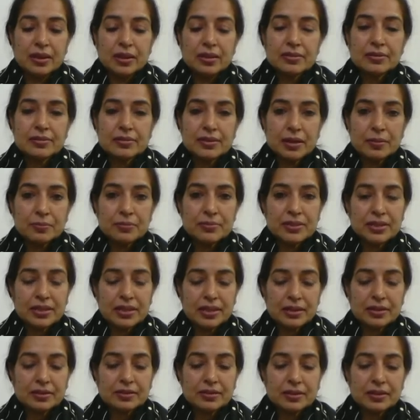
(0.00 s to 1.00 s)
Some
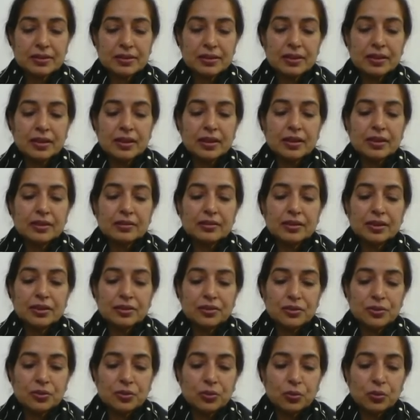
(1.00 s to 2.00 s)
said,
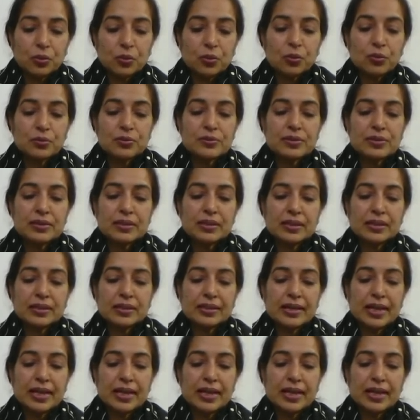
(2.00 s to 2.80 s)
the rose